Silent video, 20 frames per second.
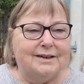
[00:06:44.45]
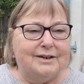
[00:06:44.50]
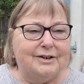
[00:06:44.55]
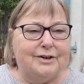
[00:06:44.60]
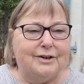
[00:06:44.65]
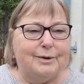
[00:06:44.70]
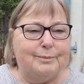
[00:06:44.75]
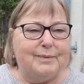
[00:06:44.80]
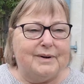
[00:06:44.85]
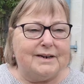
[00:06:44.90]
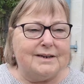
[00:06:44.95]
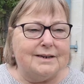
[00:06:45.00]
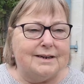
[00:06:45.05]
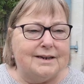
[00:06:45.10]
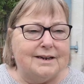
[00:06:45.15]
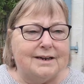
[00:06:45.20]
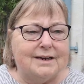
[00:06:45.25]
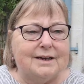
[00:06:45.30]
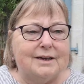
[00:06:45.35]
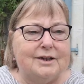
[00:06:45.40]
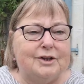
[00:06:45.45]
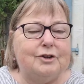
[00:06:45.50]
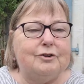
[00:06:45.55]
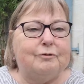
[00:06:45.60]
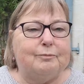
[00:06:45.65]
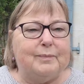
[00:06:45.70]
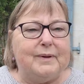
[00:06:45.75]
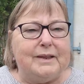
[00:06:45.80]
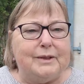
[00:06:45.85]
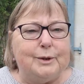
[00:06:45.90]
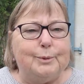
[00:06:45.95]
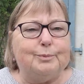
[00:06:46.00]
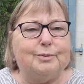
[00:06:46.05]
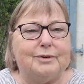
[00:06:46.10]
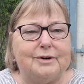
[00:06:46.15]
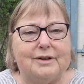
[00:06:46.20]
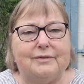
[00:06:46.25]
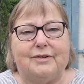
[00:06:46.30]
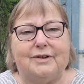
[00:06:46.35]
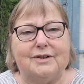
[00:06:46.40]
You know, but it's like you've been the
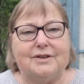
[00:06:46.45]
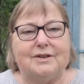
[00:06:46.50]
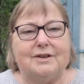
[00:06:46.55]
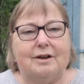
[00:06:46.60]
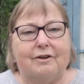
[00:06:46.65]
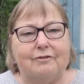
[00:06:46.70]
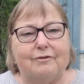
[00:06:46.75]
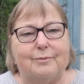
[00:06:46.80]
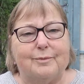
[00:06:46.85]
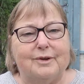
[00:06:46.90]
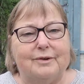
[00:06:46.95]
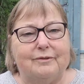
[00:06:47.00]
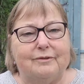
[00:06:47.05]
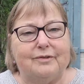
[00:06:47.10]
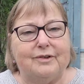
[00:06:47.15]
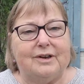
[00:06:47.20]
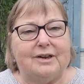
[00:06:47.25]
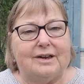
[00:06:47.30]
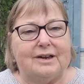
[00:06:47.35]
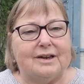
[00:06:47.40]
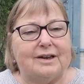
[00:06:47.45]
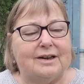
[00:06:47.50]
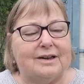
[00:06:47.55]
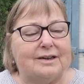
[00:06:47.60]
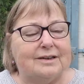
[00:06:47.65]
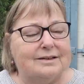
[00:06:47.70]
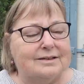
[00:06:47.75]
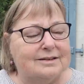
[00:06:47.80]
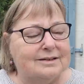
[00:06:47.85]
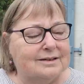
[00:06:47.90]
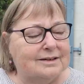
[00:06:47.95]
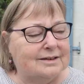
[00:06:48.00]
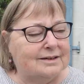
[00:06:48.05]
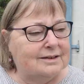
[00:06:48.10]
previous government for years.